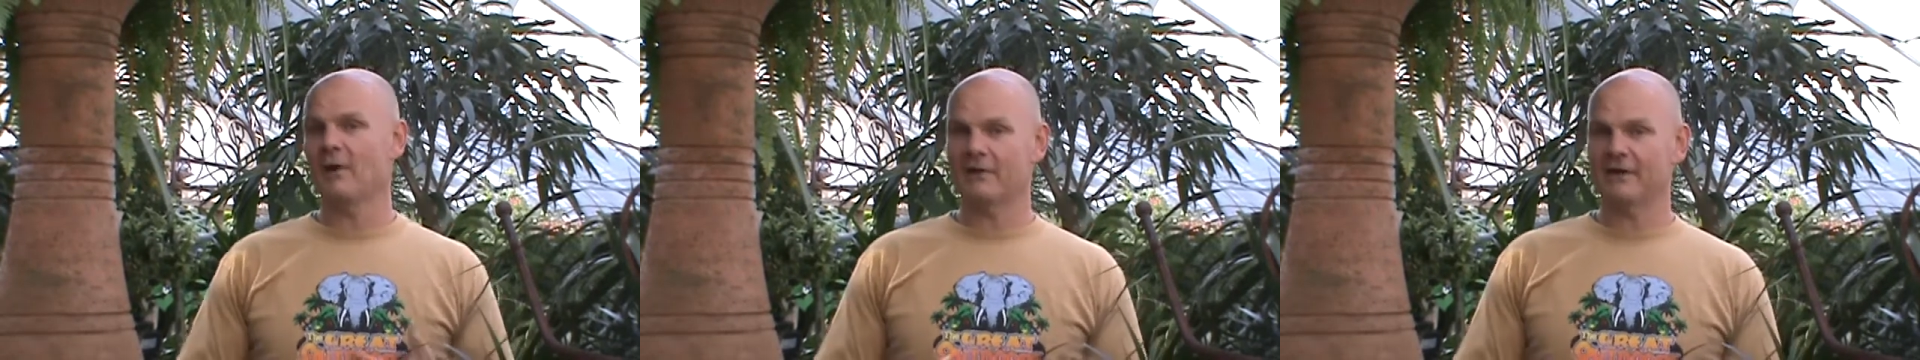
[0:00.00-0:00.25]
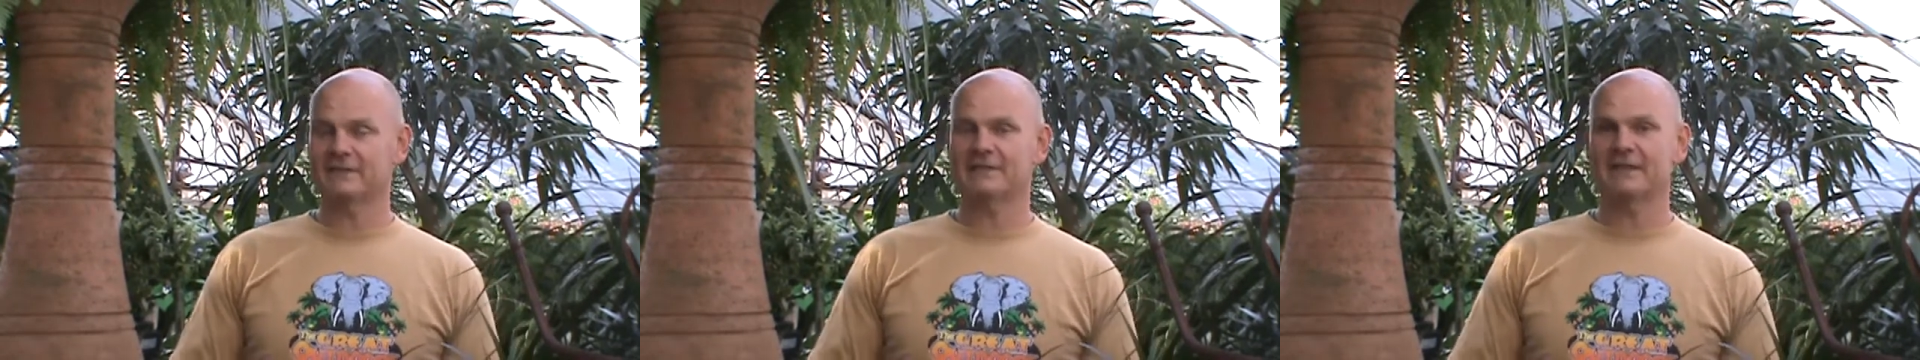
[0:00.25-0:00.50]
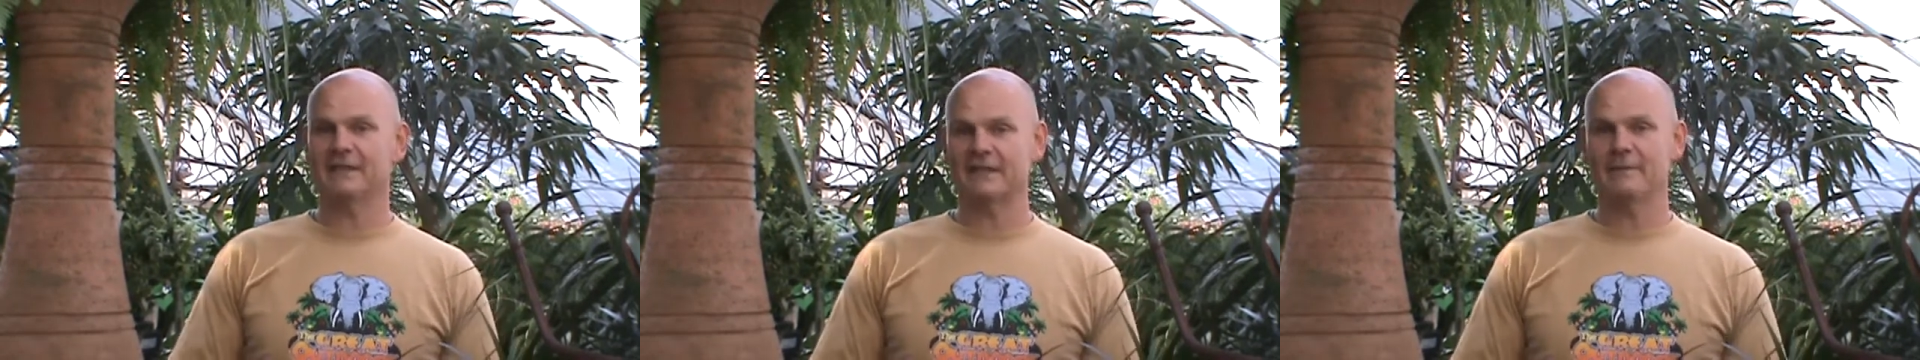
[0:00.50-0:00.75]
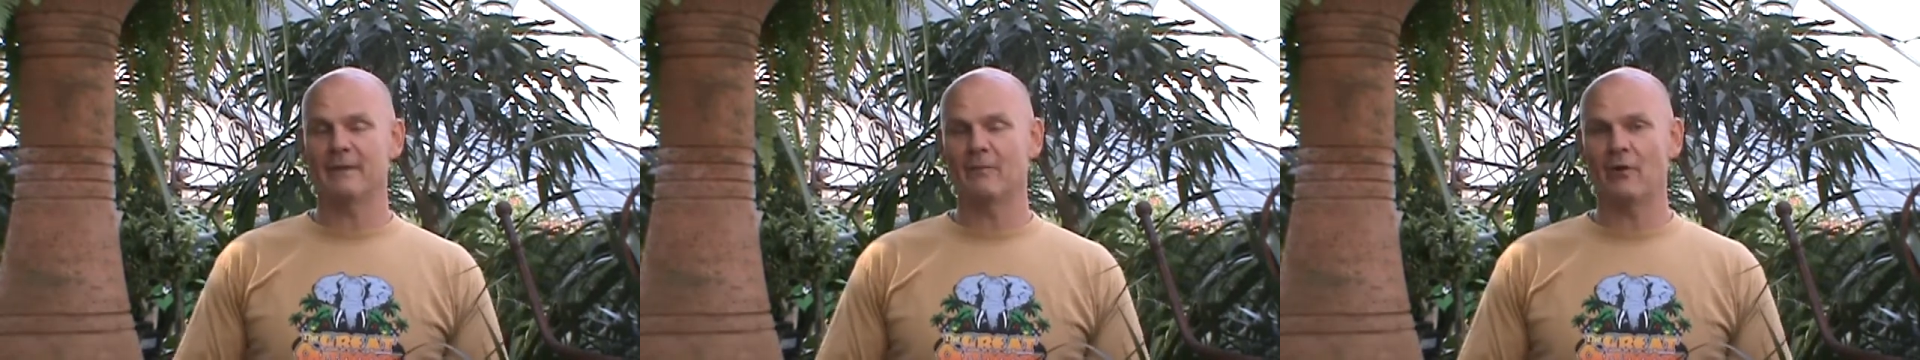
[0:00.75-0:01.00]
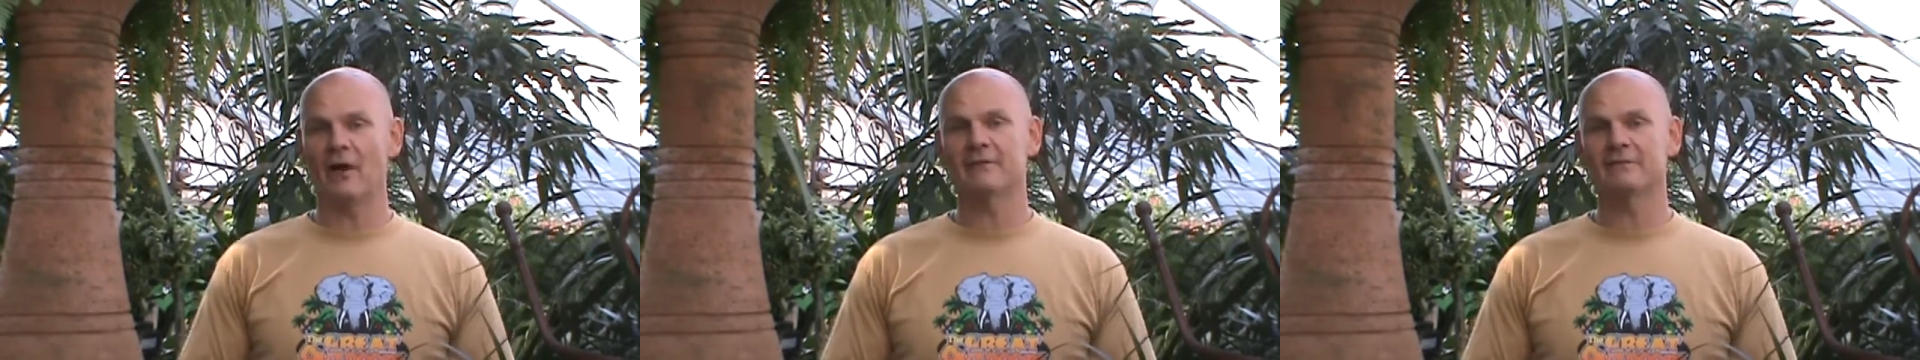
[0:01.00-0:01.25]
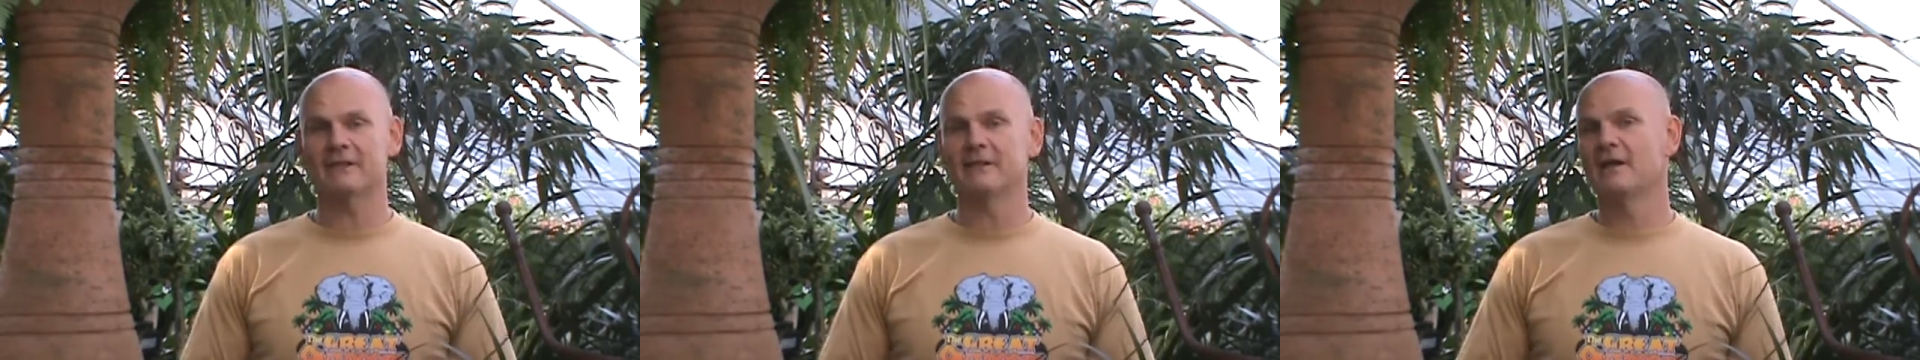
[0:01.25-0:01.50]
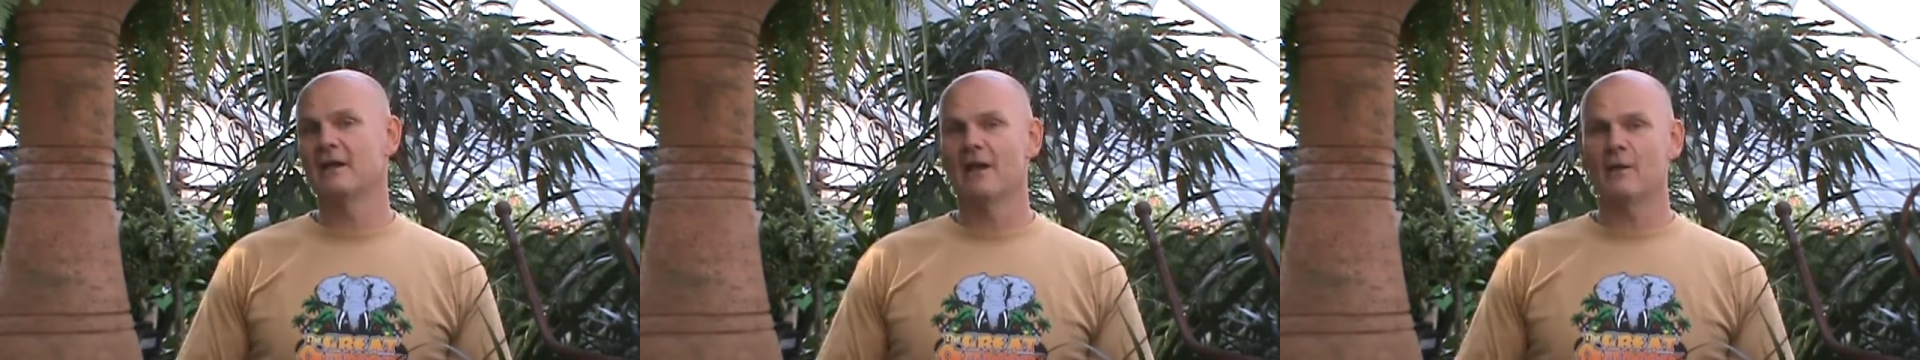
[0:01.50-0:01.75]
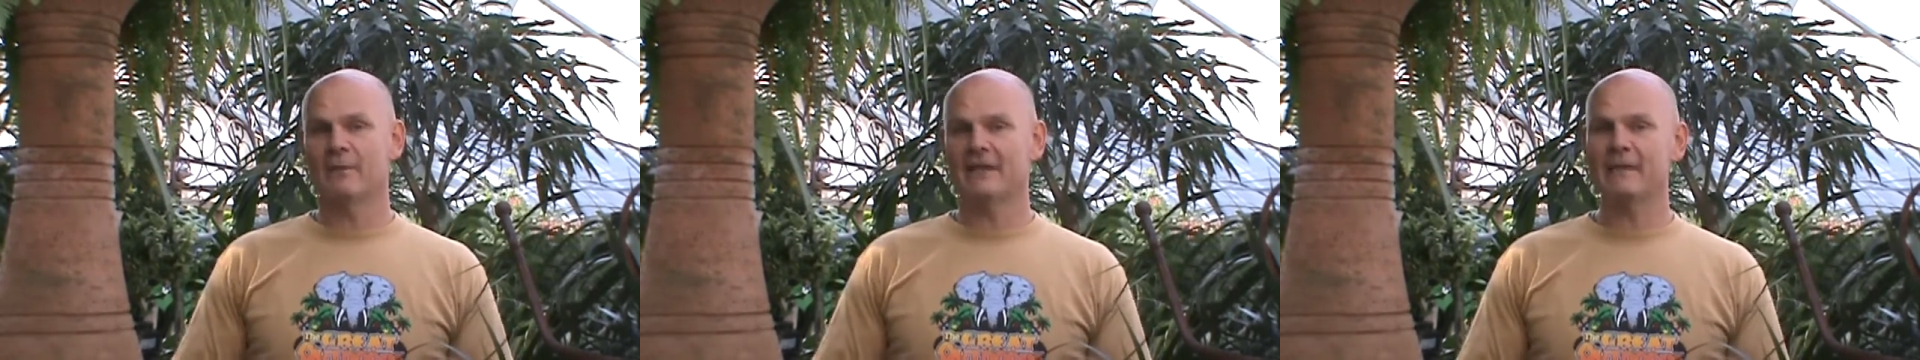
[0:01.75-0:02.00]
Watering is going to need to be more often.
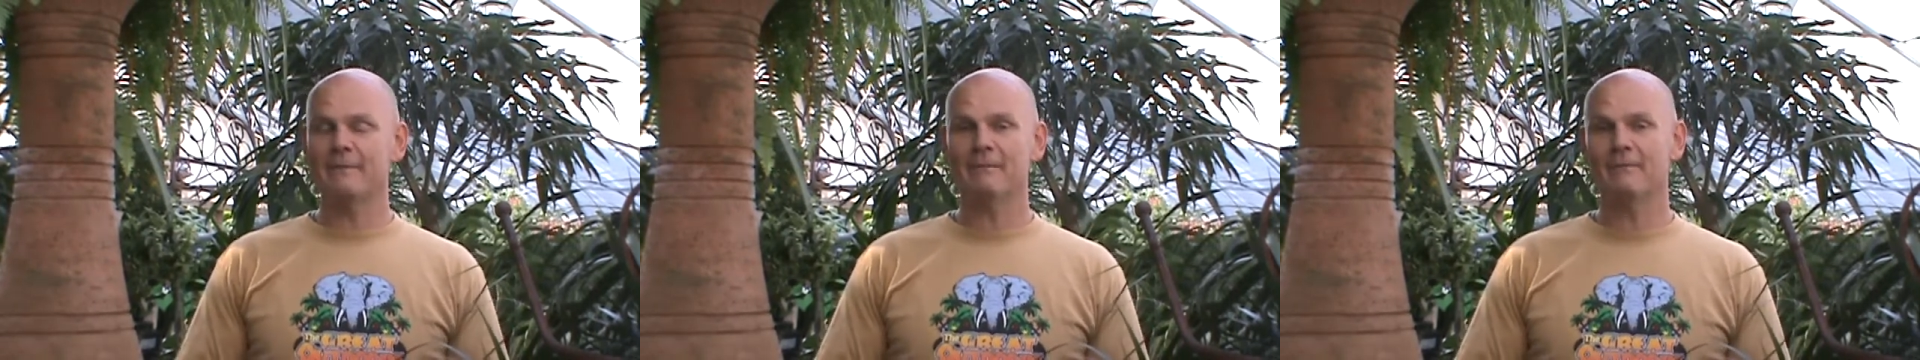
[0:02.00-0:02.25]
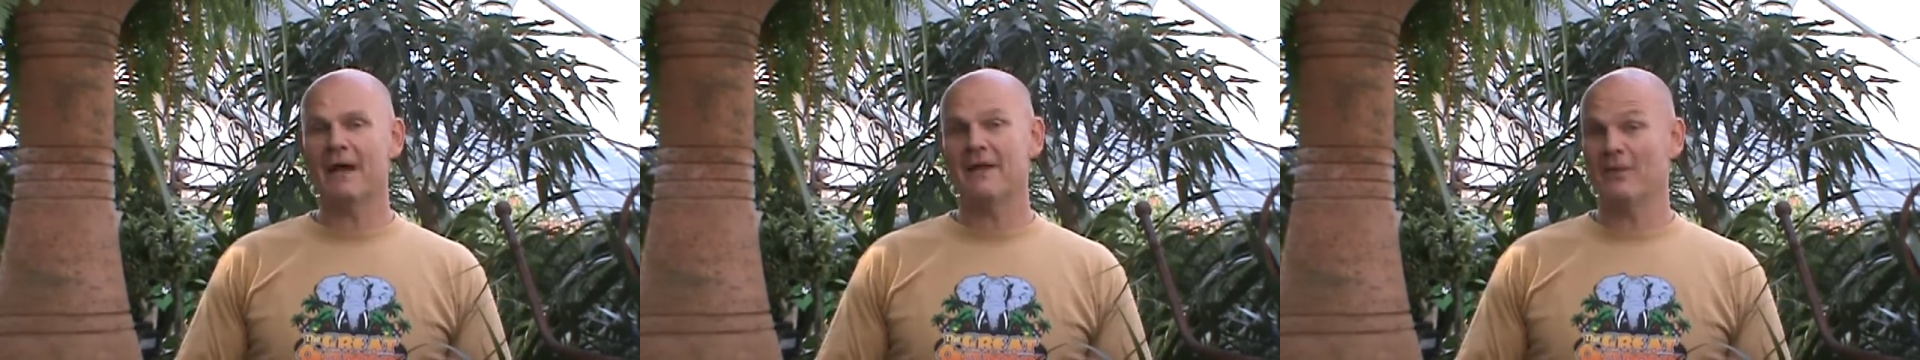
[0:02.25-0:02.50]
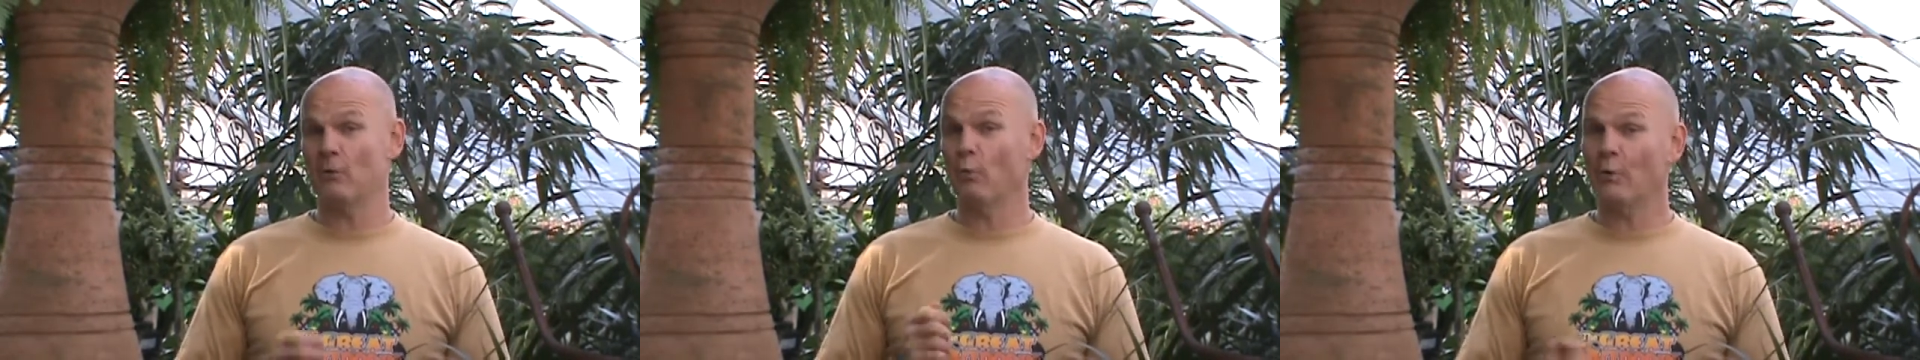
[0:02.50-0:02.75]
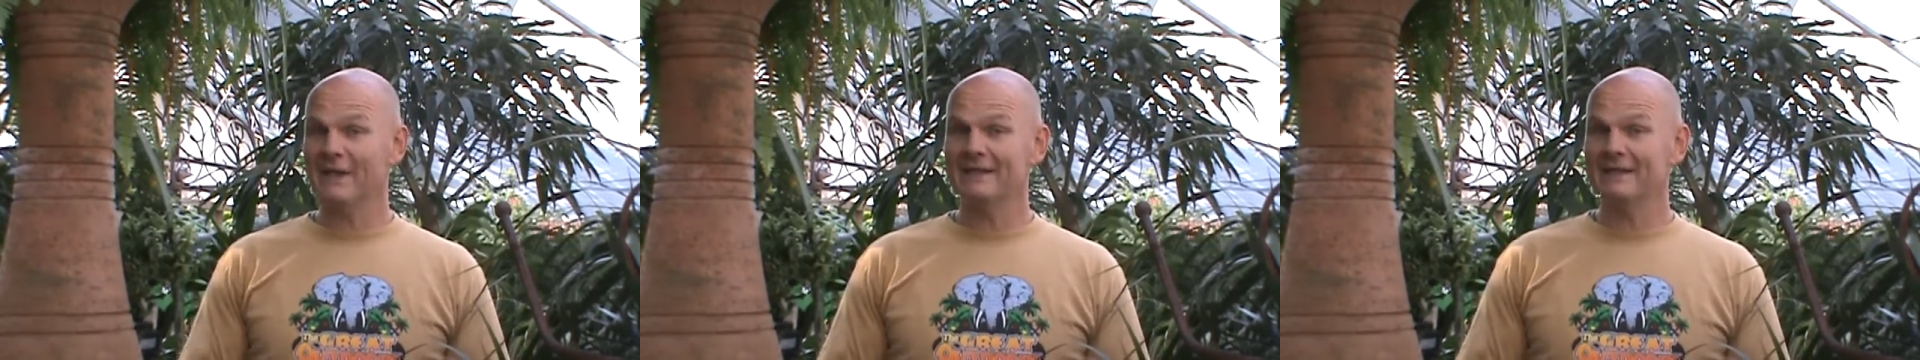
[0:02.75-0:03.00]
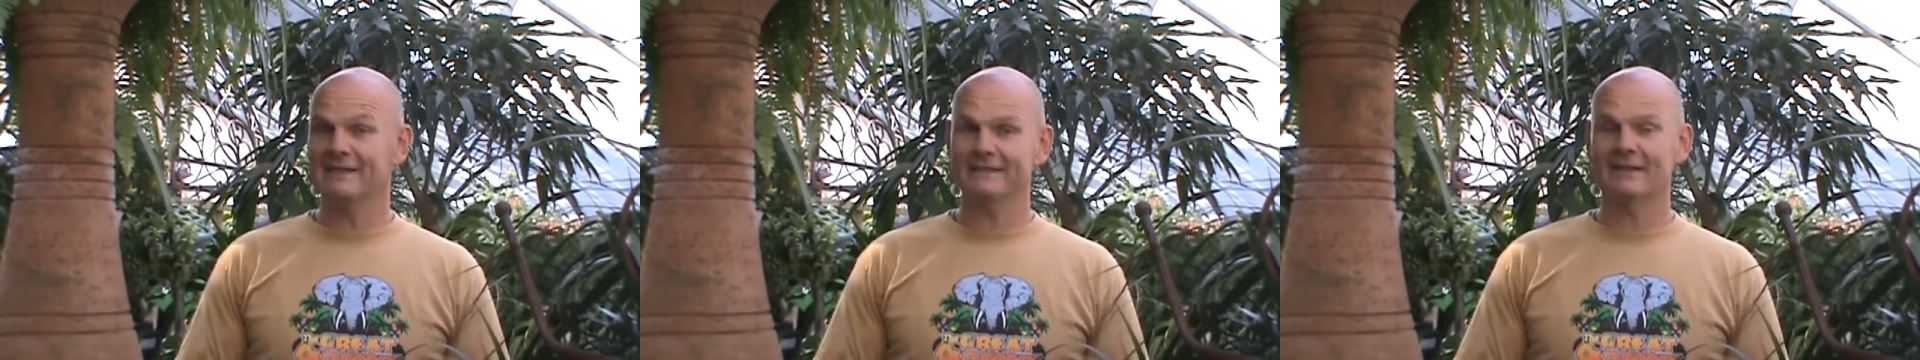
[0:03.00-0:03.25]
But keep in mind that wind is